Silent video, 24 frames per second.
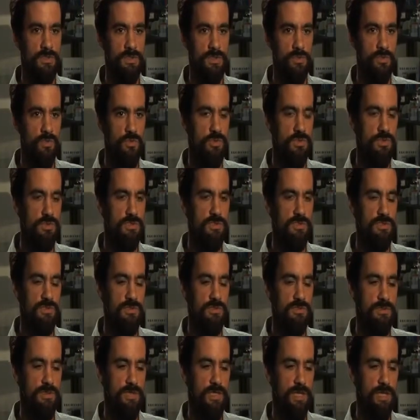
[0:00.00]
tools
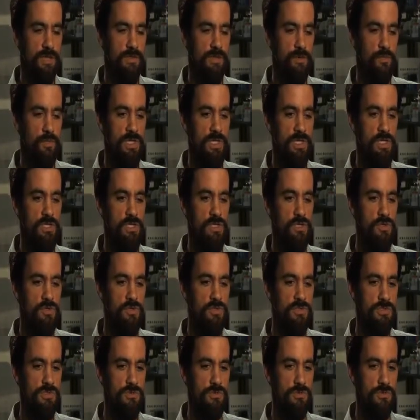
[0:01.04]
that we can
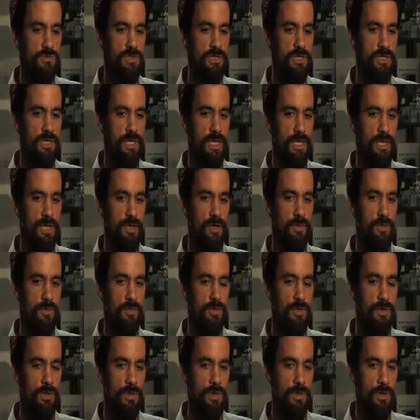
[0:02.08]
use to look at how